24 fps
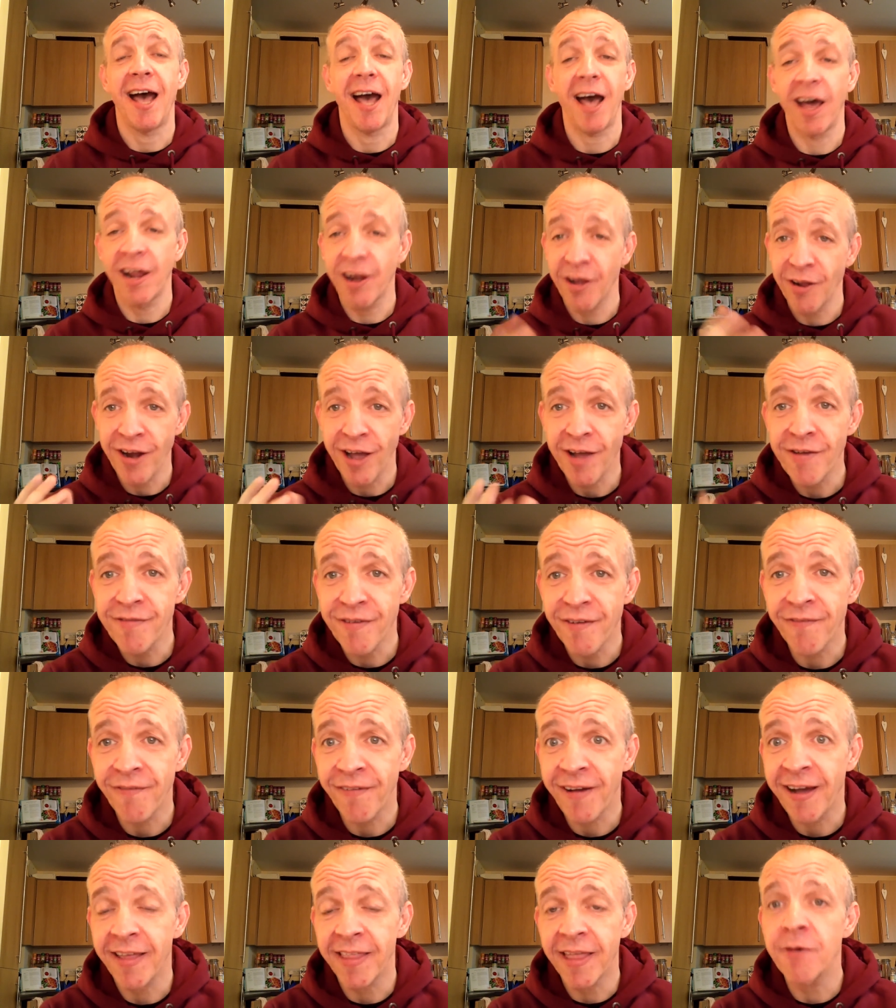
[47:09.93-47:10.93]
And I know for a
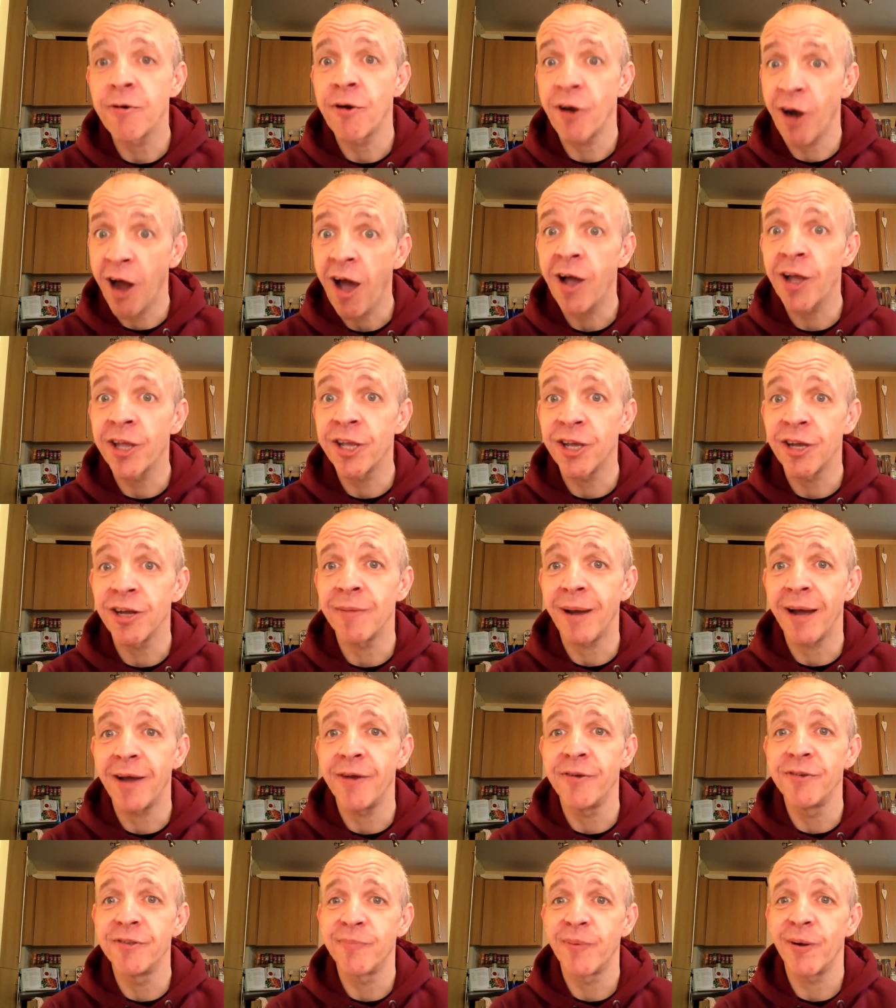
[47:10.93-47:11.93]
fact they were arguing
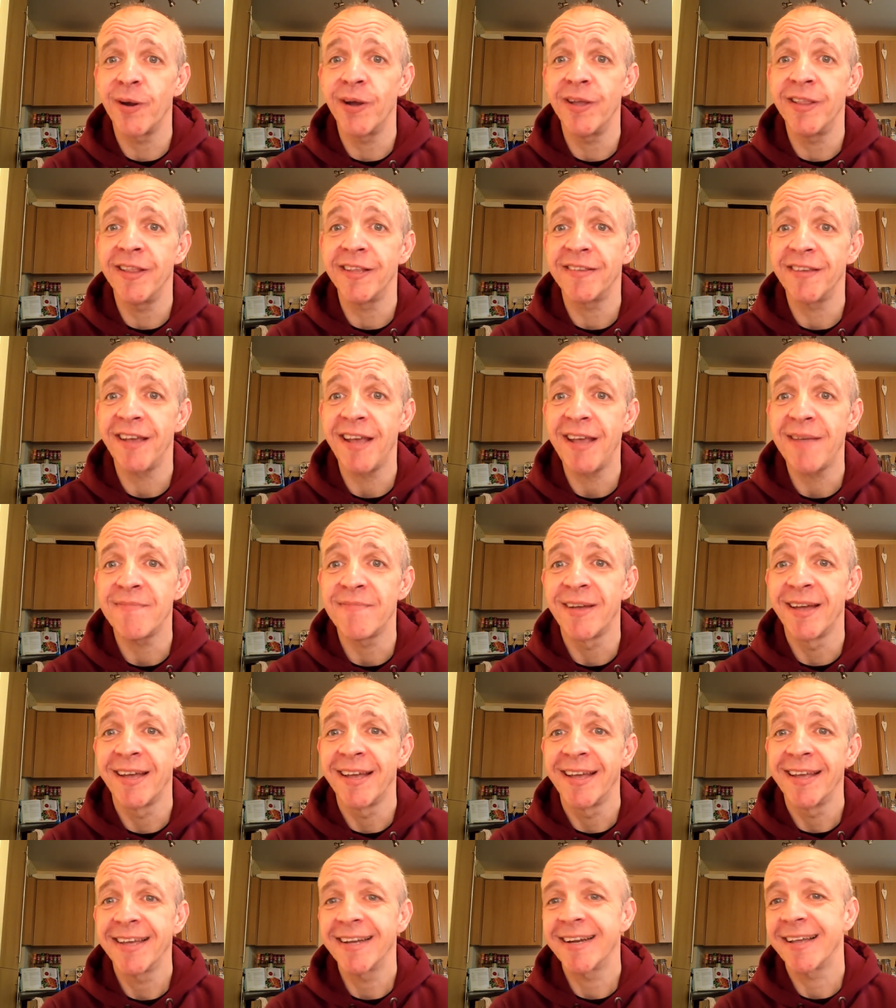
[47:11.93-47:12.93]
about who to put in the team.
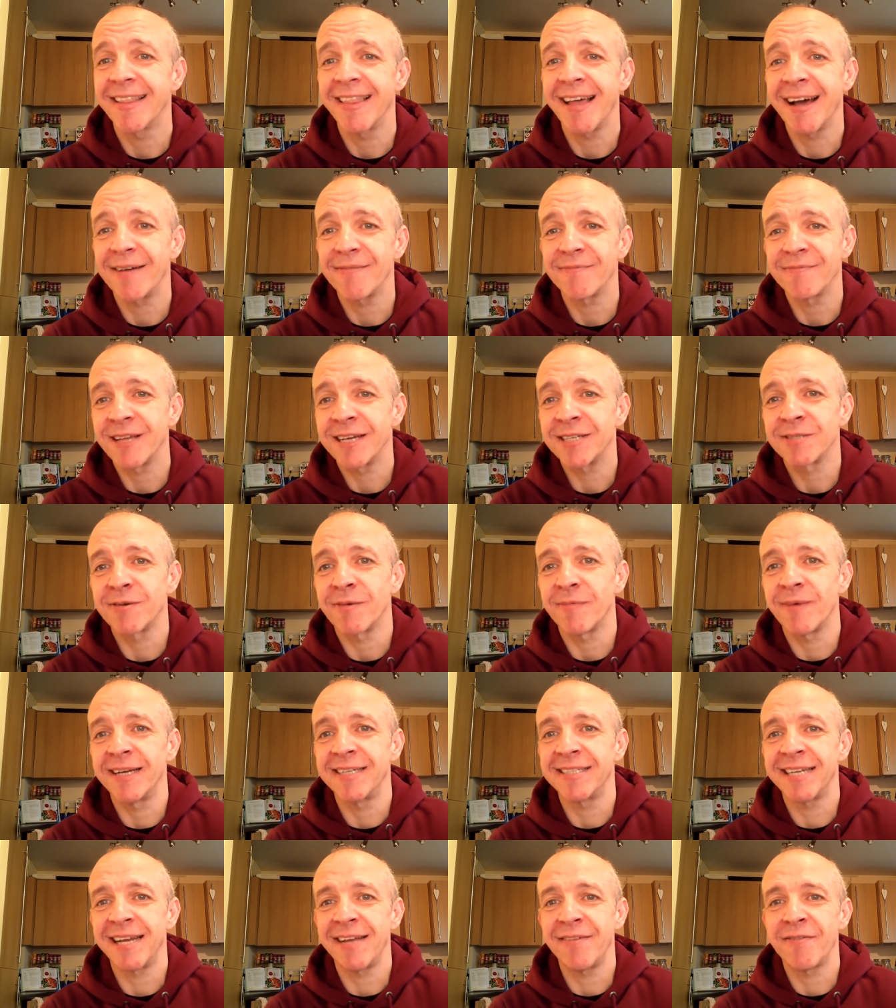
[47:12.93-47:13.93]
You know, that, that's what
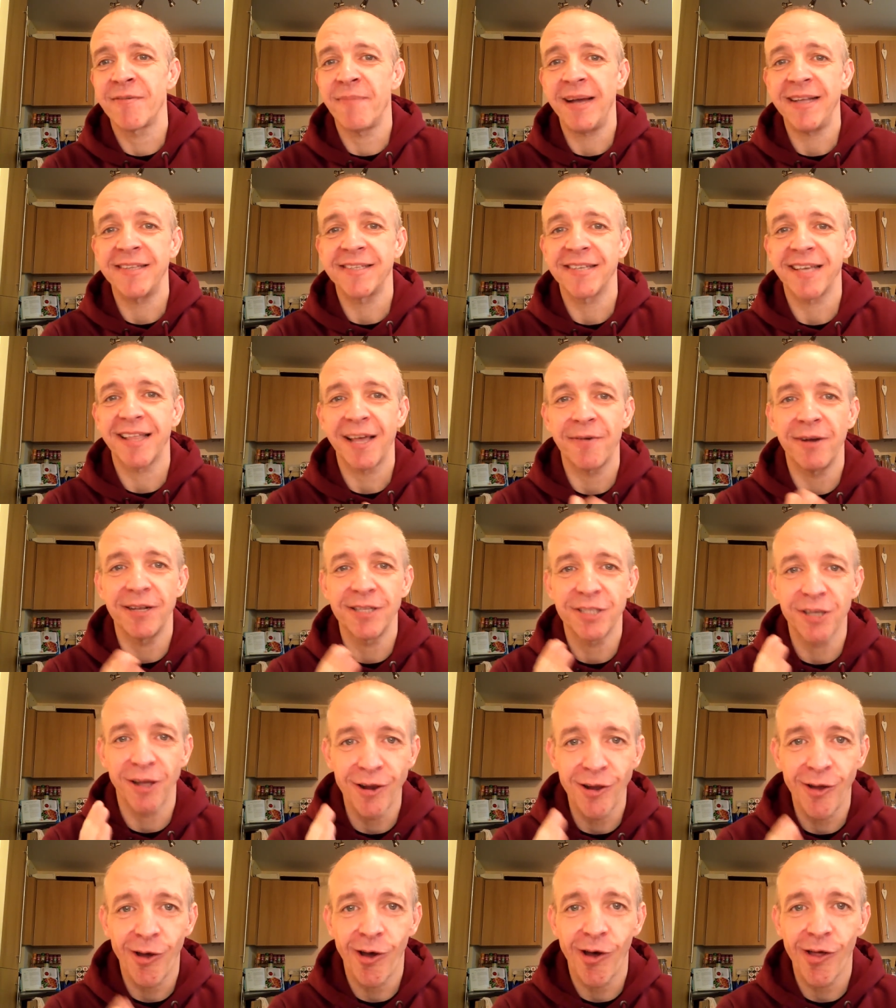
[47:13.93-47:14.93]
makes it even better. They went to a
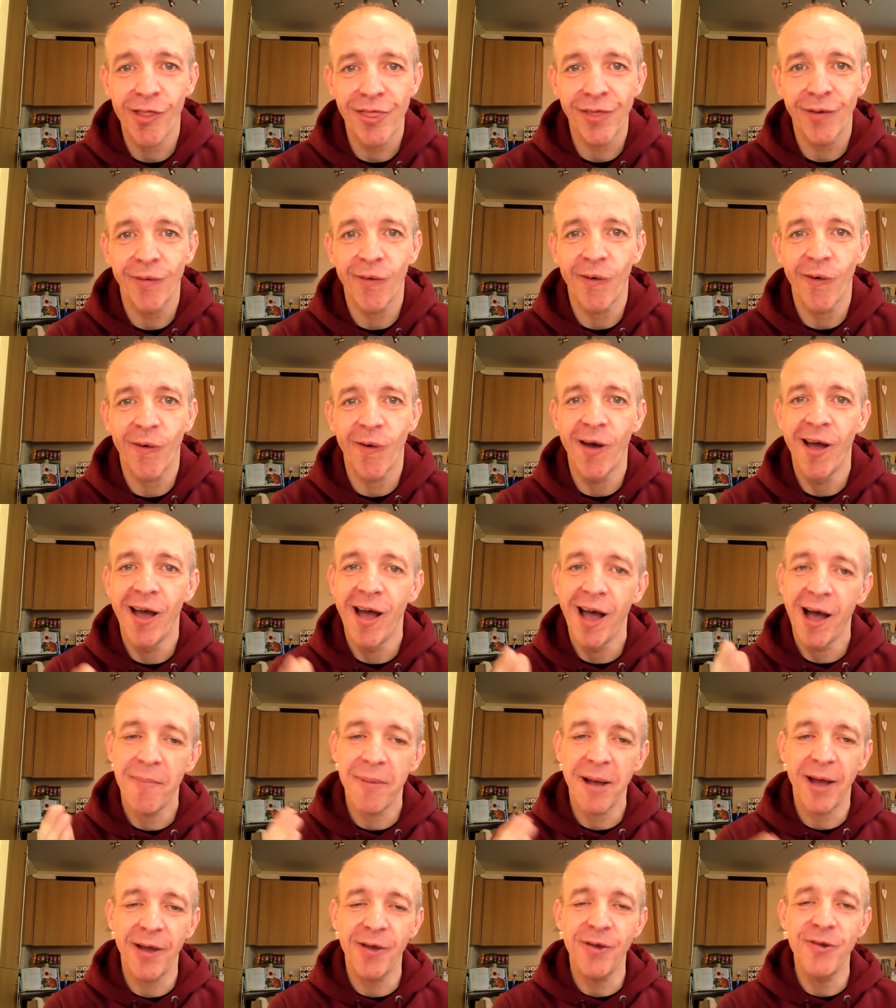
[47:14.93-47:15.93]
lot of thought
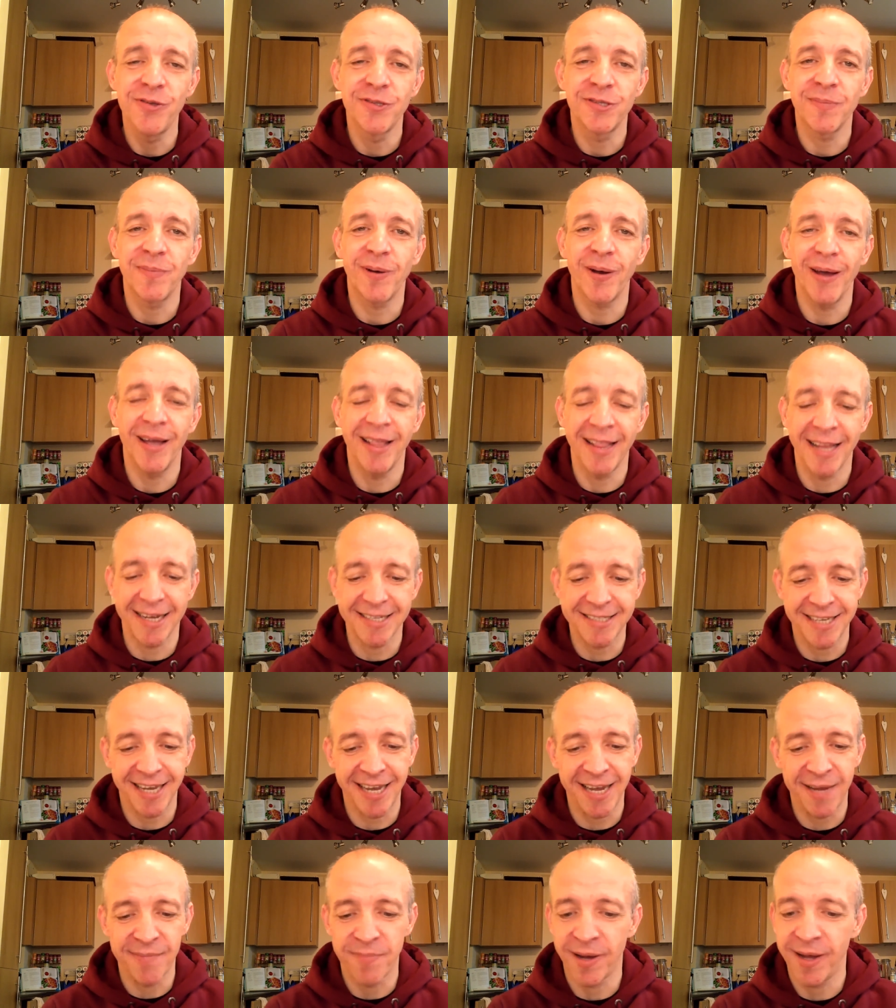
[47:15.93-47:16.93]
about who to put in that
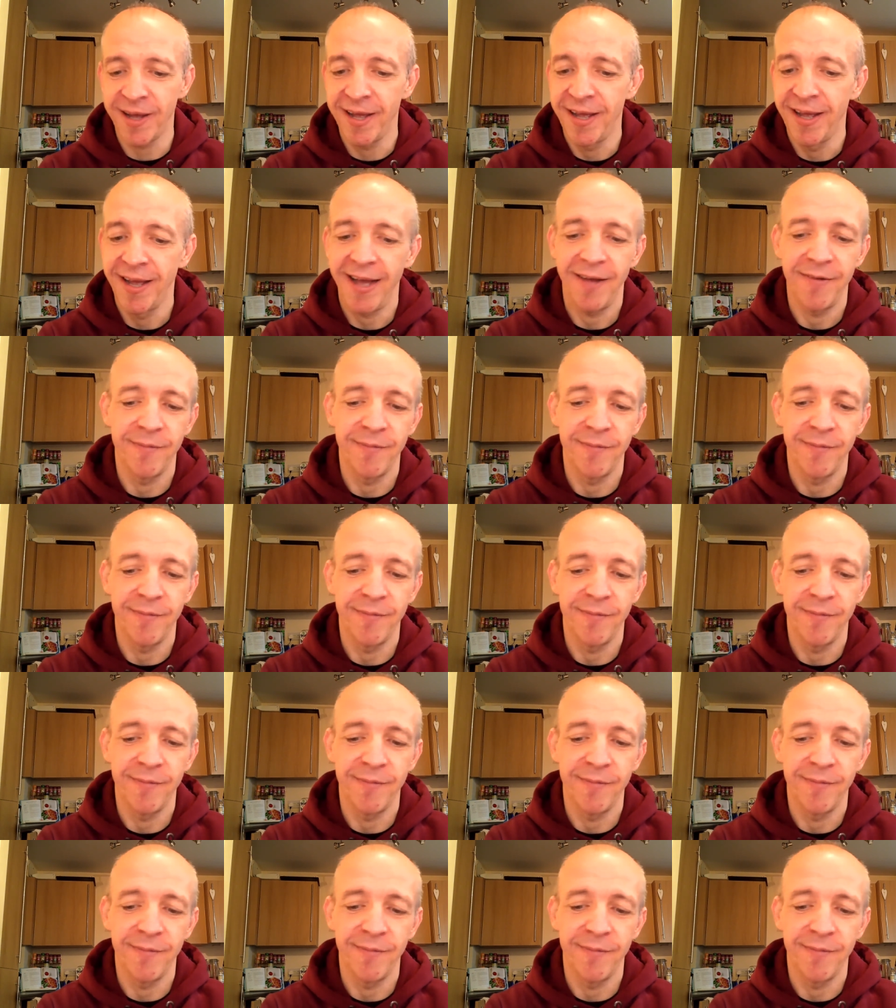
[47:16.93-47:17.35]
team, but